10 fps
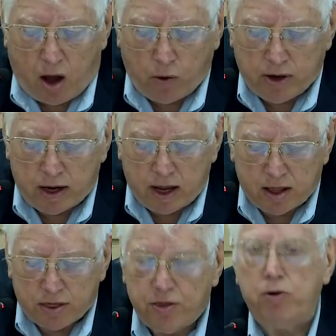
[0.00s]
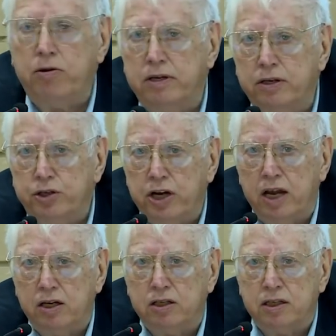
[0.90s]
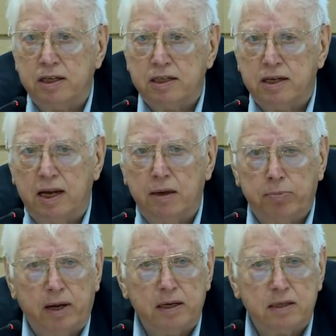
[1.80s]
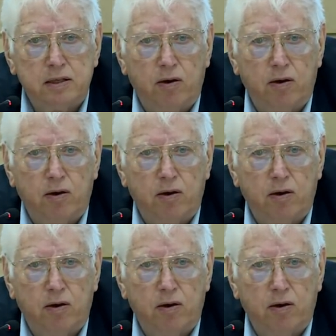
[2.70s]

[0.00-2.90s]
Okay, a third change that's taken place